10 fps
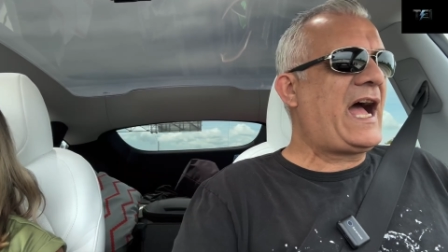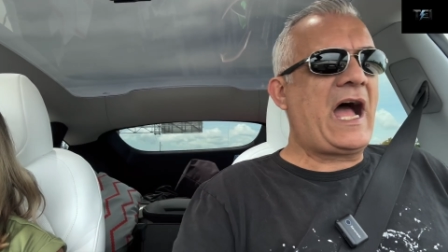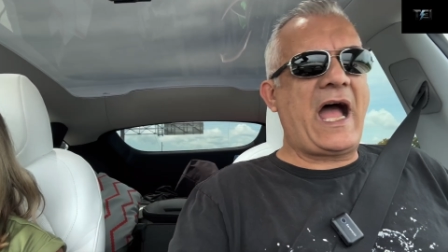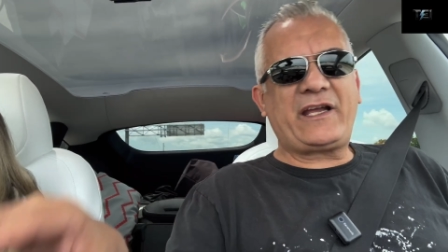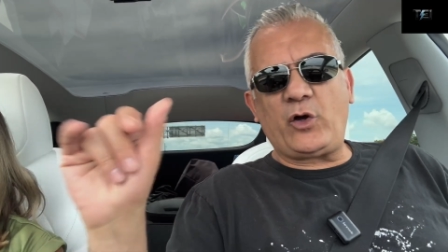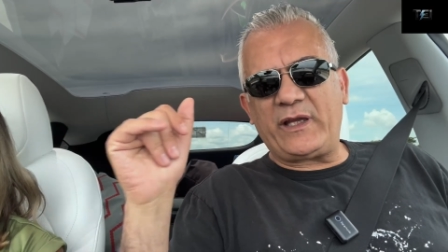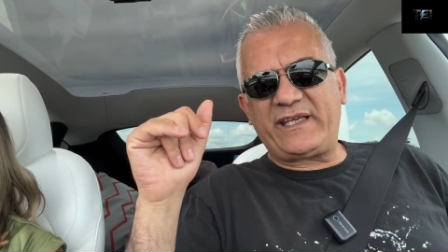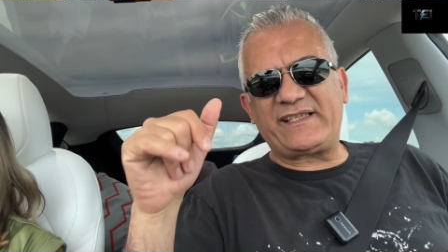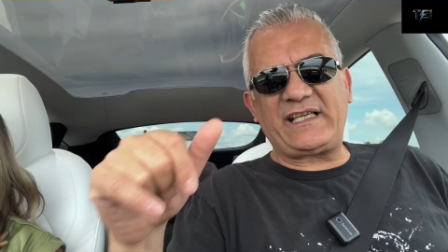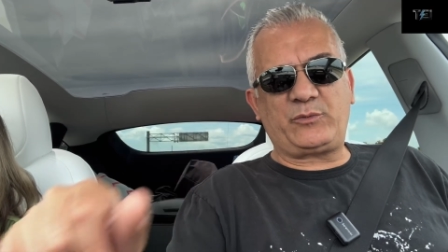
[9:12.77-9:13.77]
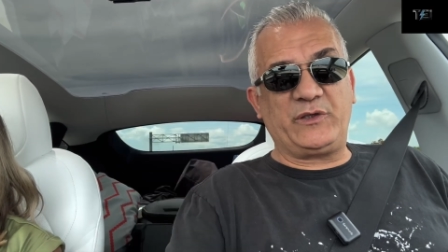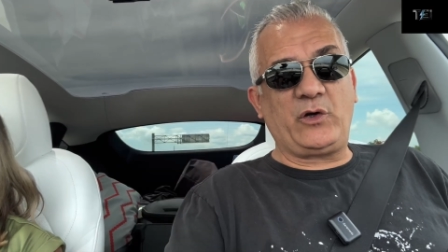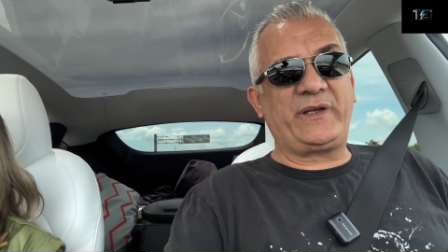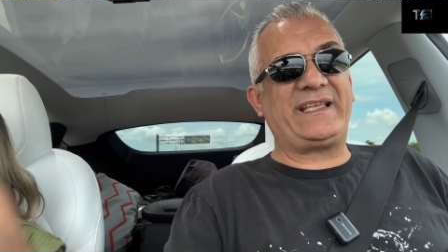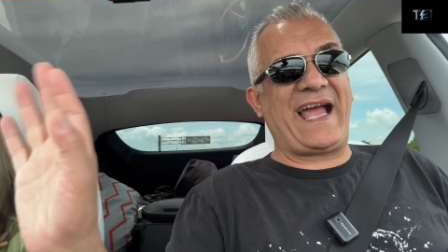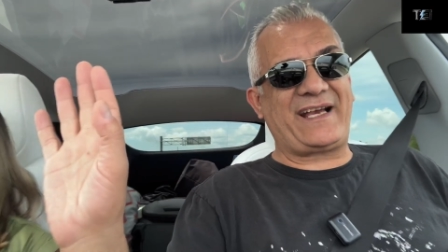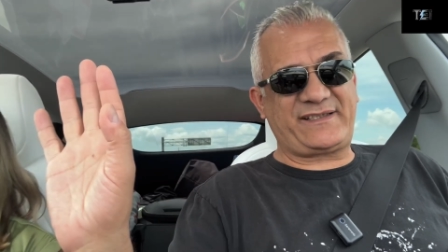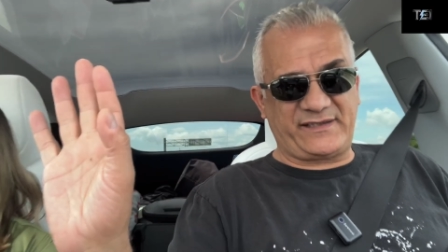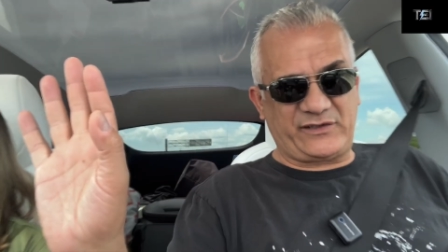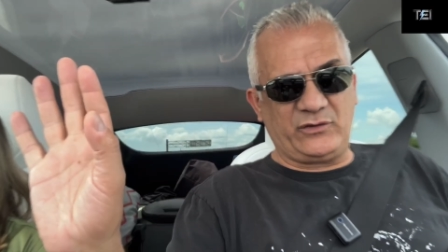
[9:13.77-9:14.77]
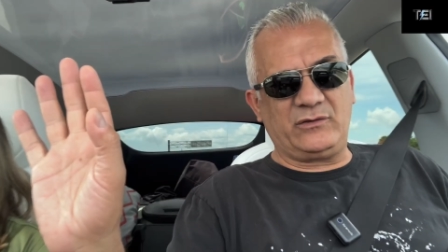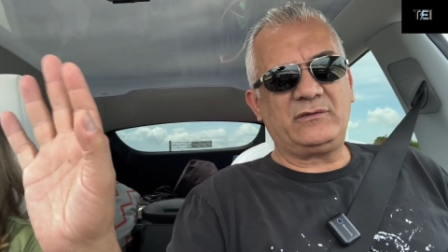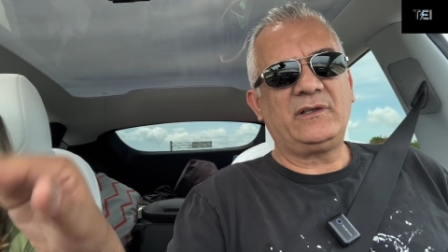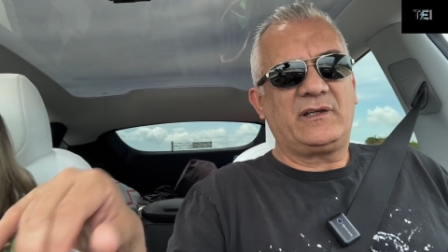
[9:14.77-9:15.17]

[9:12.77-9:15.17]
I call it things that we don't need access to.